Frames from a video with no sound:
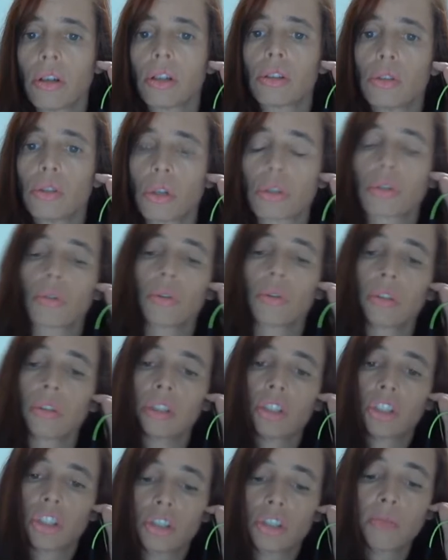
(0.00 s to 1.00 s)
not only
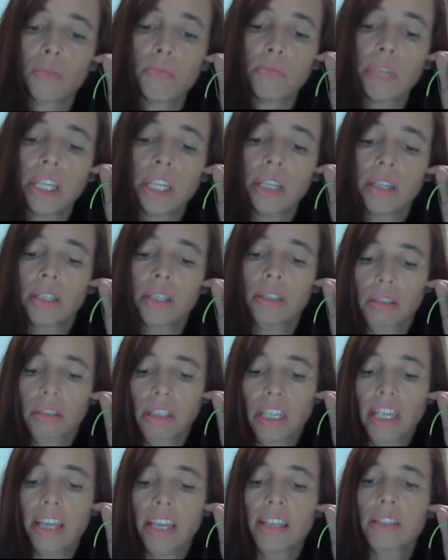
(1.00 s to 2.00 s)
just being
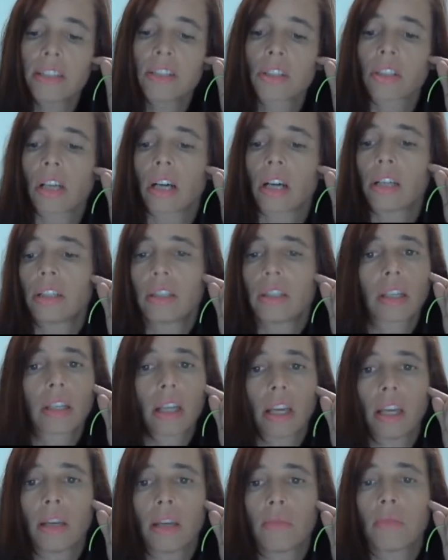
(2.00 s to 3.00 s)
inside the
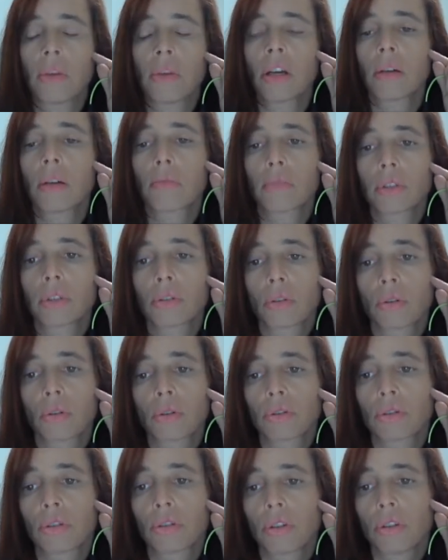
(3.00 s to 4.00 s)
game, but
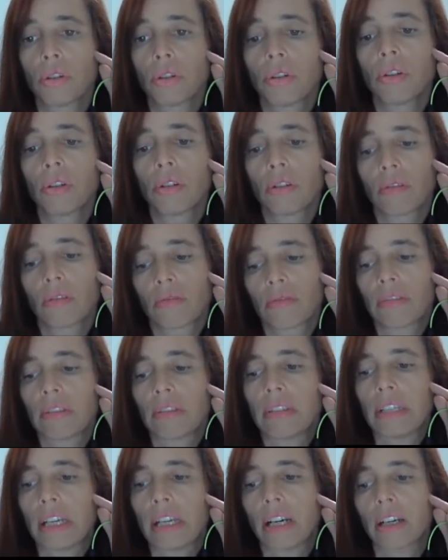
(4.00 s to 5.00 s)
also,
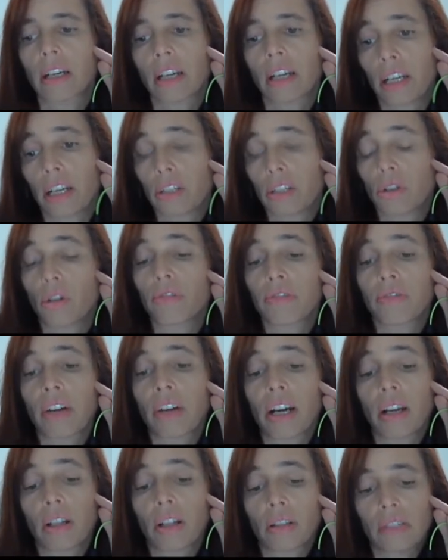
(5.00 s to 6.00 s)
yeah, kind of
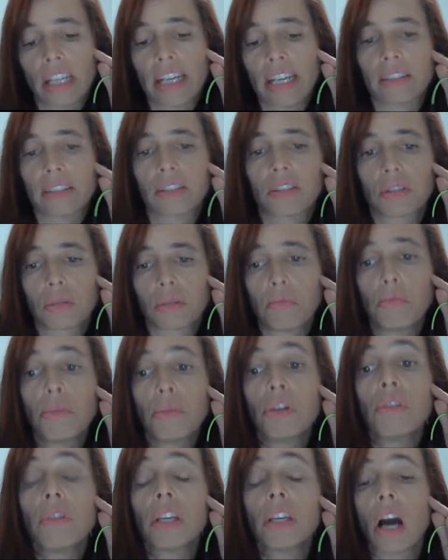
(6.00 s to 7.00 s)
violence,
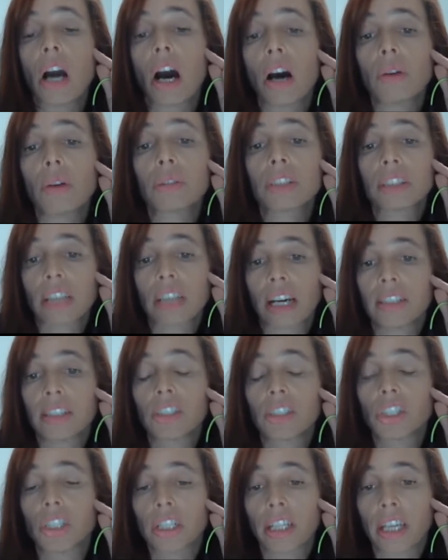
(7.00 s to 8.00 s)
moving outside
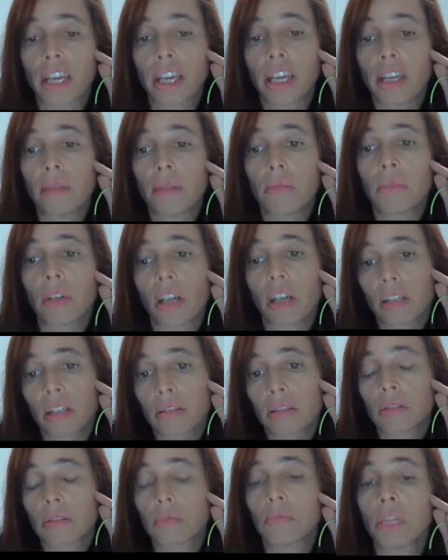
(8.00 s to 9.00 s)
the game
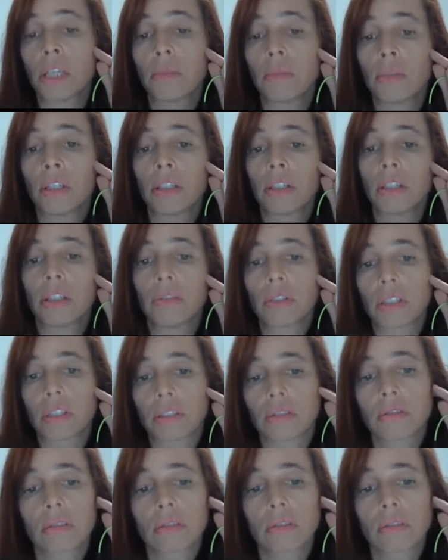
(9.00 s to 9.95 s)
and maybe even